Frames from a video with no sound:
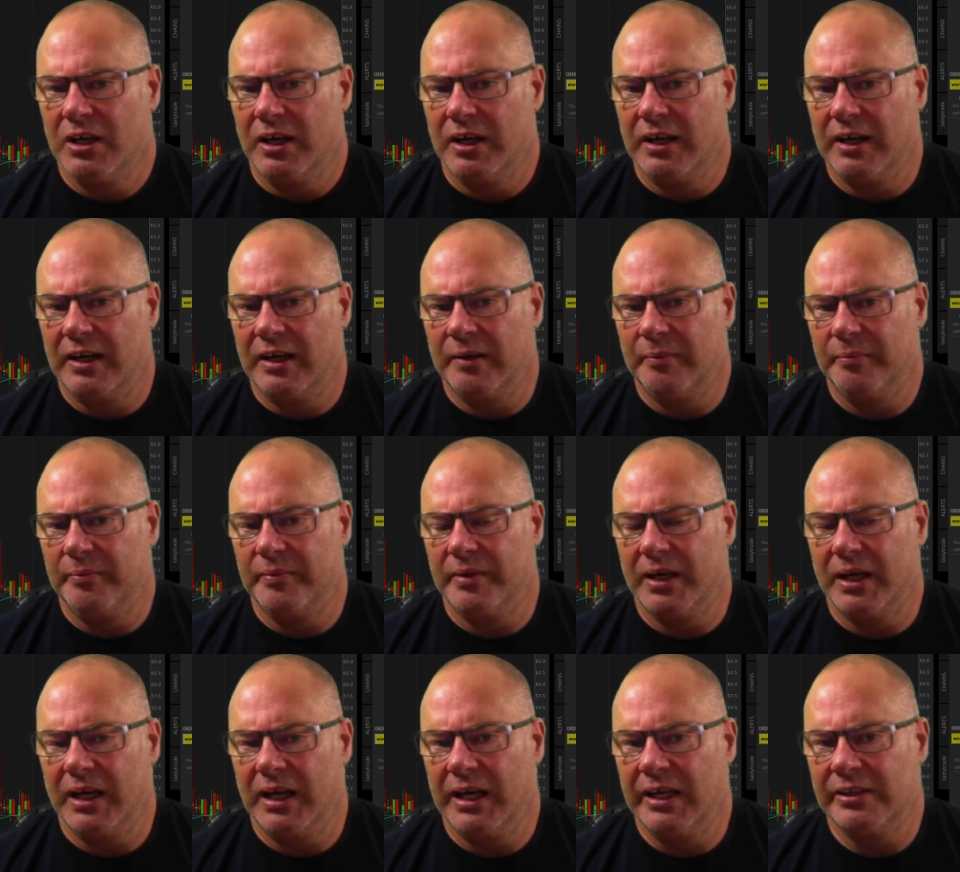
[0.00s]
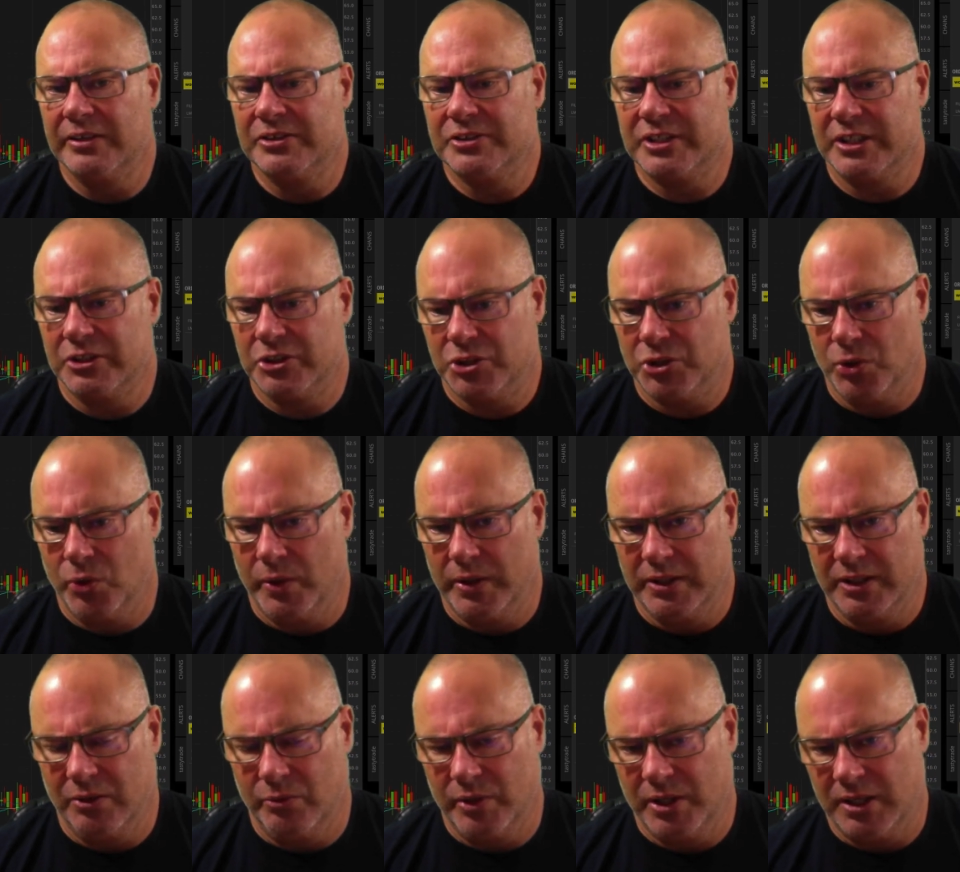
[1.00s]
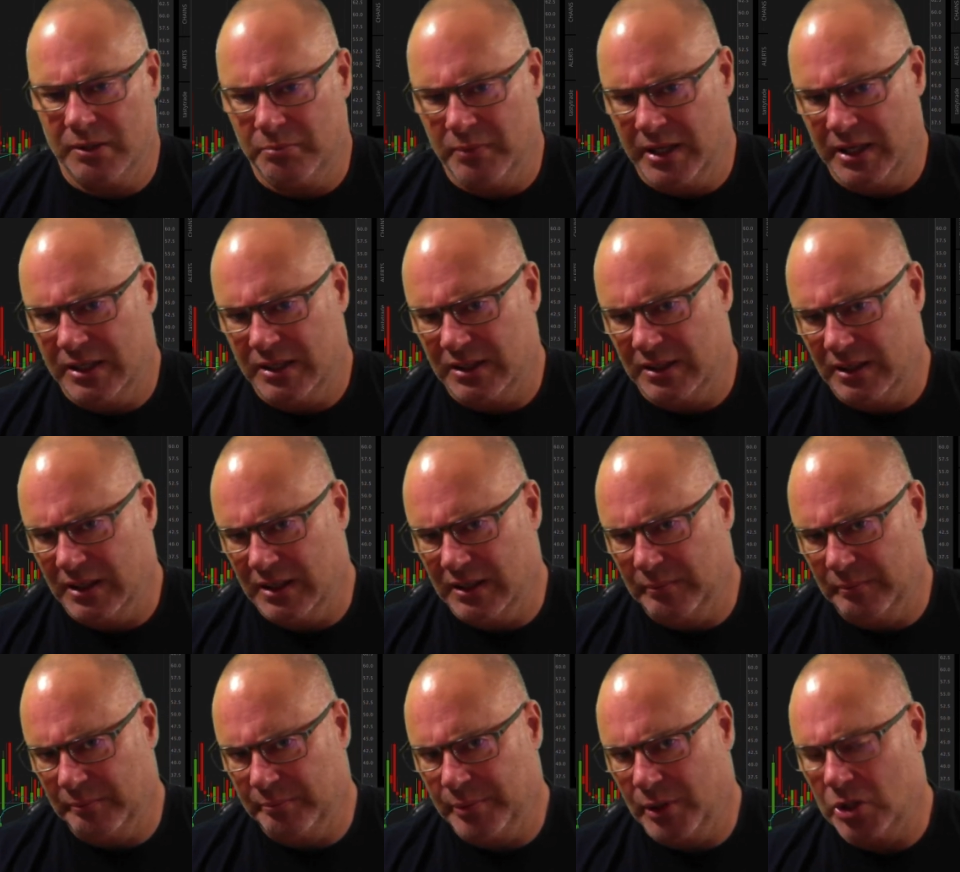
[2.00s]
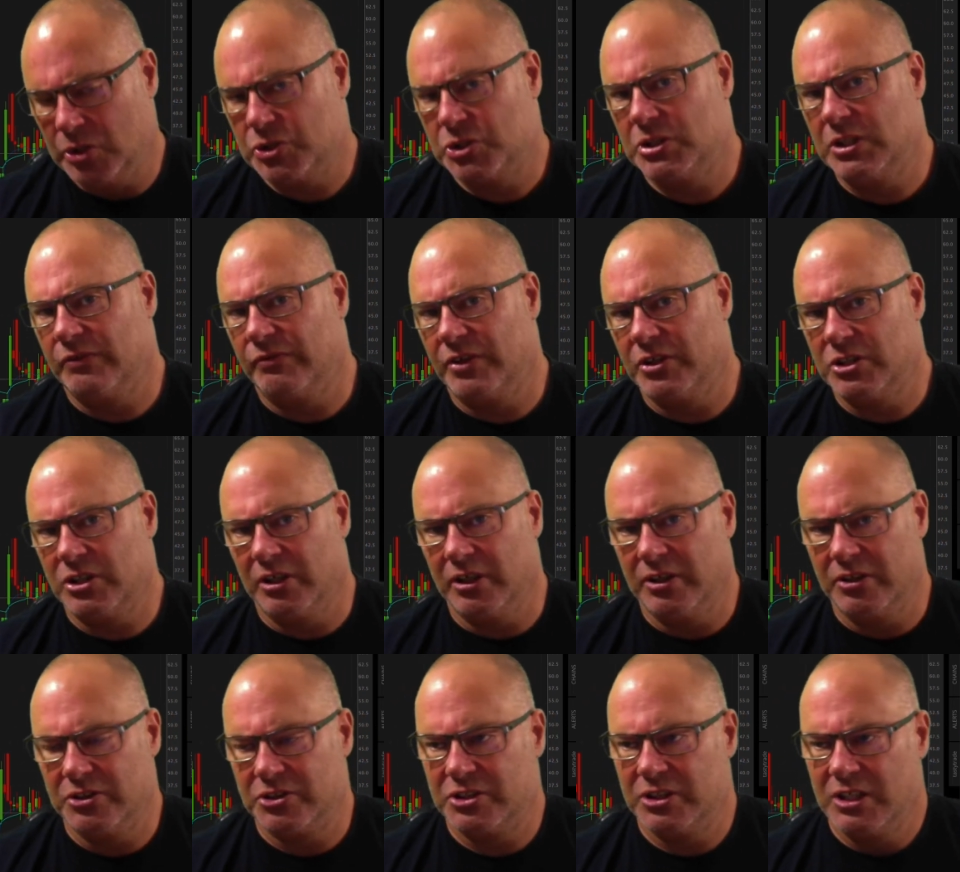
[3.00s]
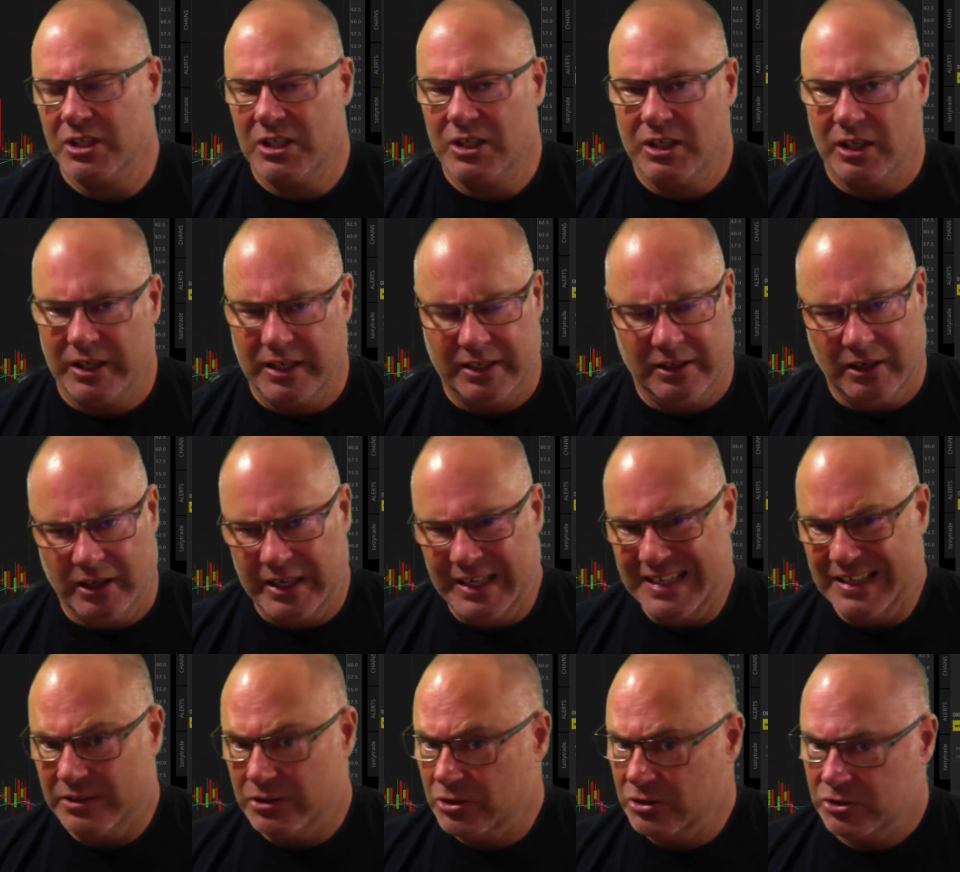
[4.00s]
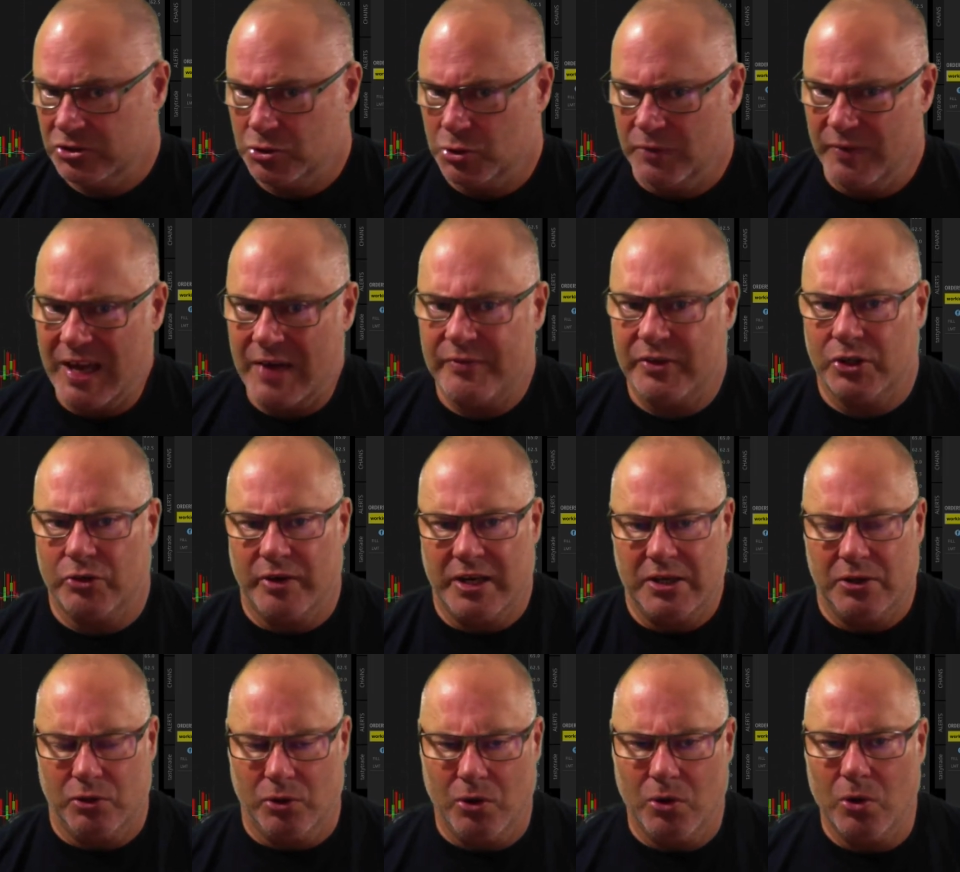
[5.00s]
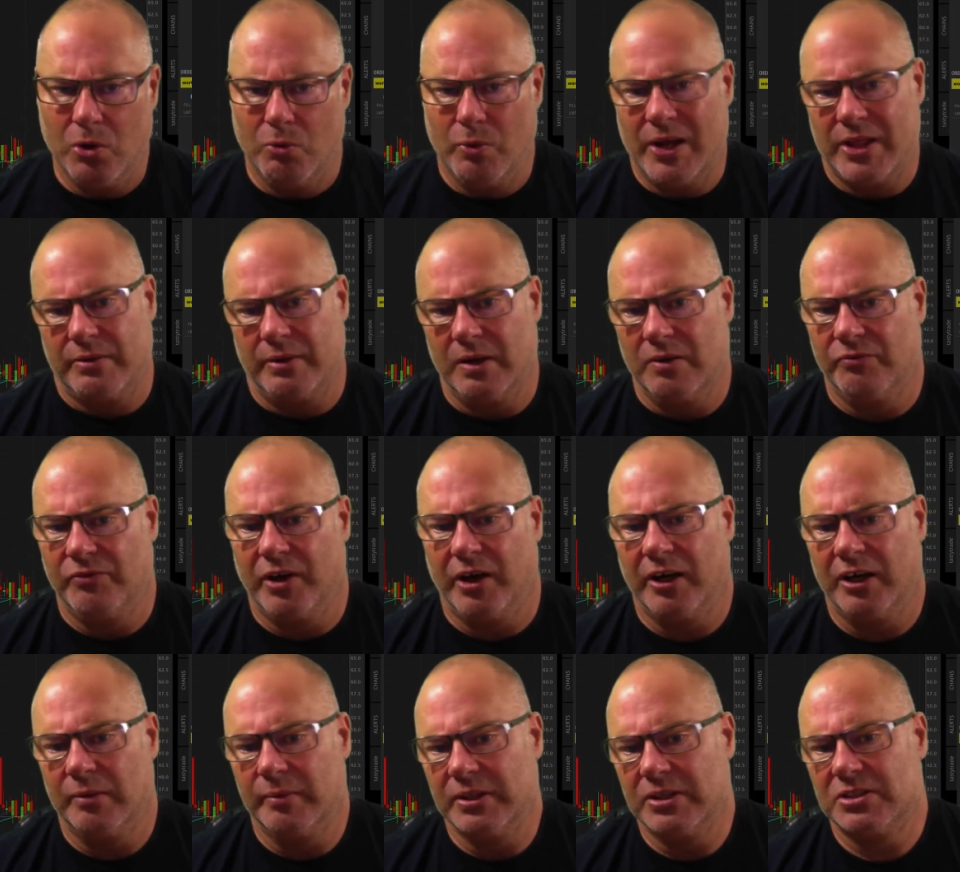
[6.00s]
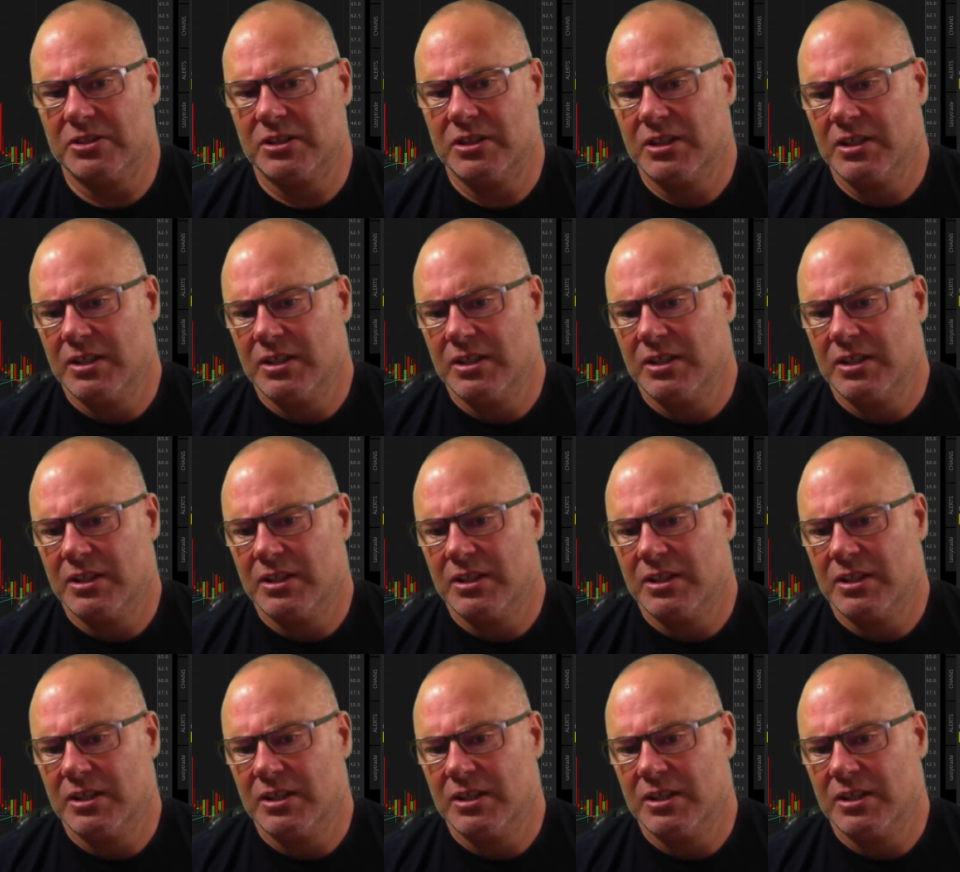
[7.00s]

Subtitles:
and ensuring that we can make positive returns in a sort of evergreen or all-weather environment.